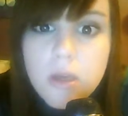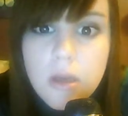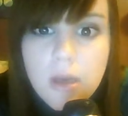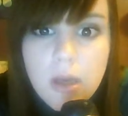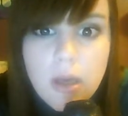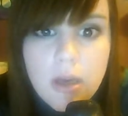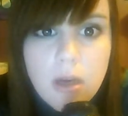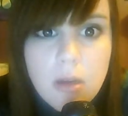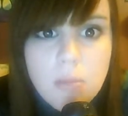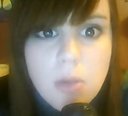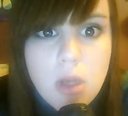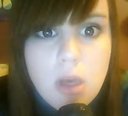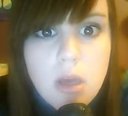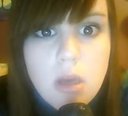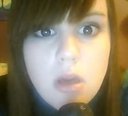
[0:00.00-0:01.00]
and I'm
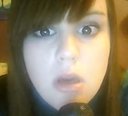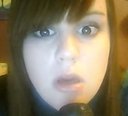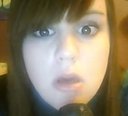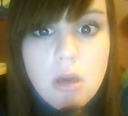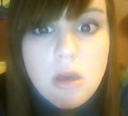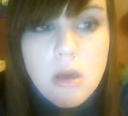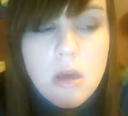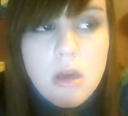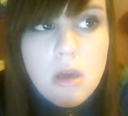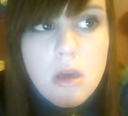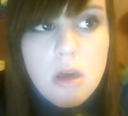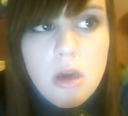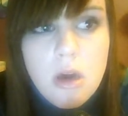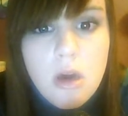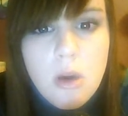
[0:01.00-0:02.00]
like,
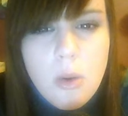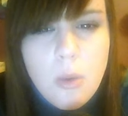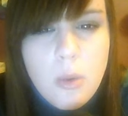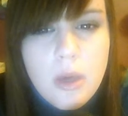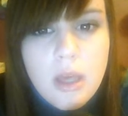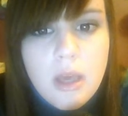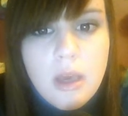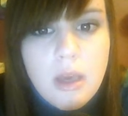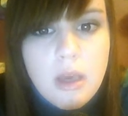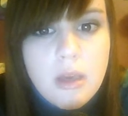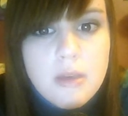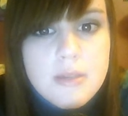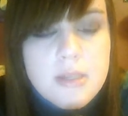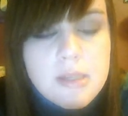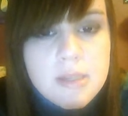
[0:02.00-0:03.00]
okay,
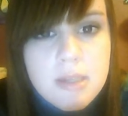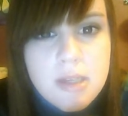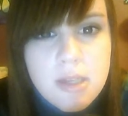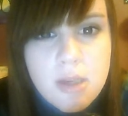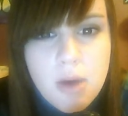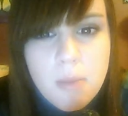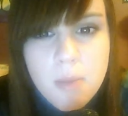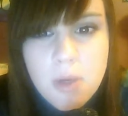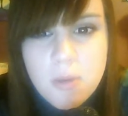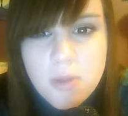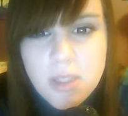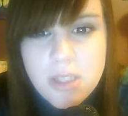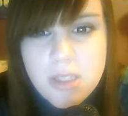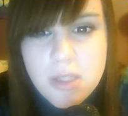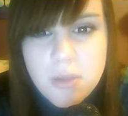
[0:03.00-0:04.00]
because, you know, I'm not
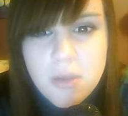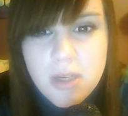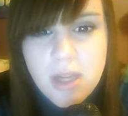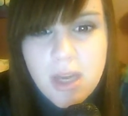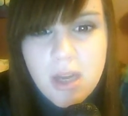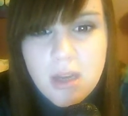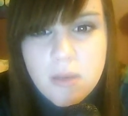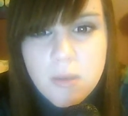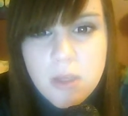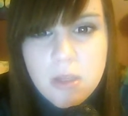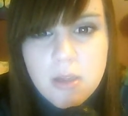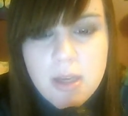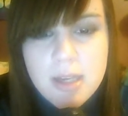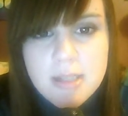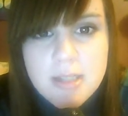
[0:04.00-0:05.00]
really too into anime. The
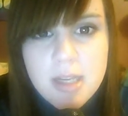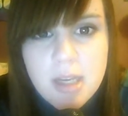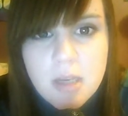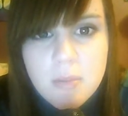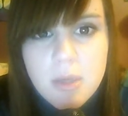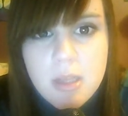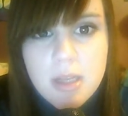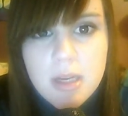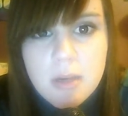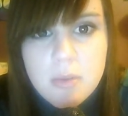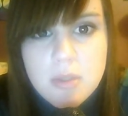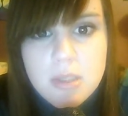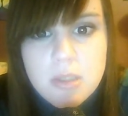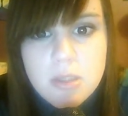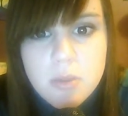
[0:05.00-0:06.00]
last anime that I
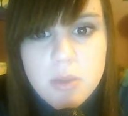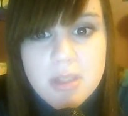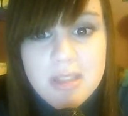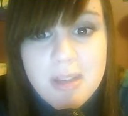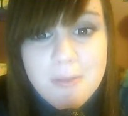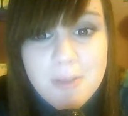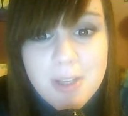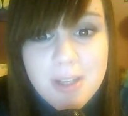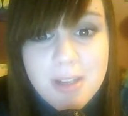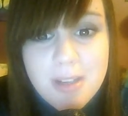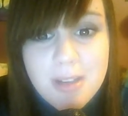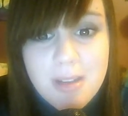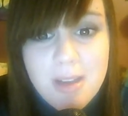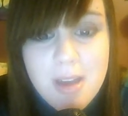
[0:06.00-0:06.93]
was into was Love, Hina,